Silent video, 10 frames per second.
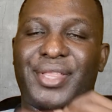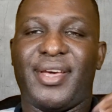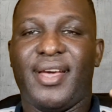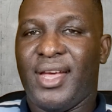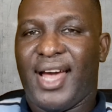with.
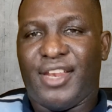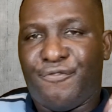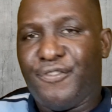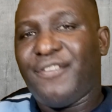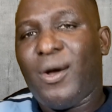And
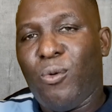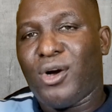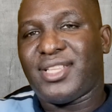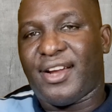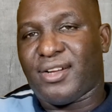if you've ever
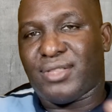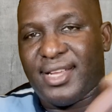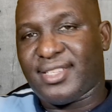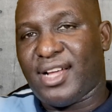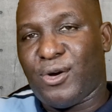walked around
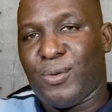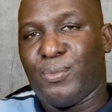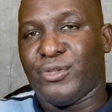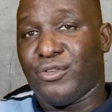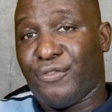textile
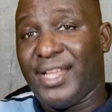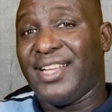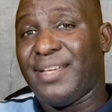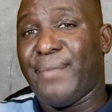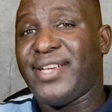composite, you find
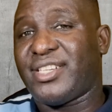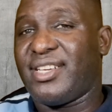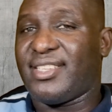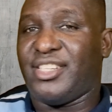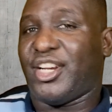that the
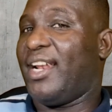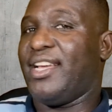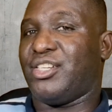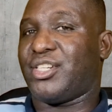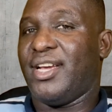meshing is a
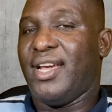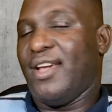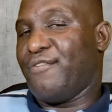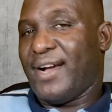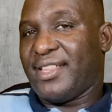challenge.
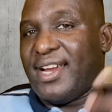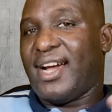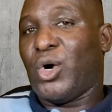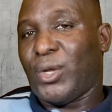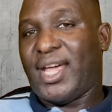In fact,
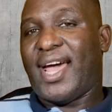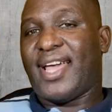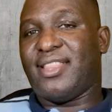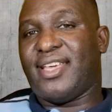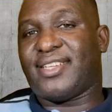there are other
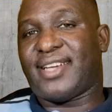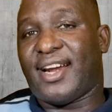ideas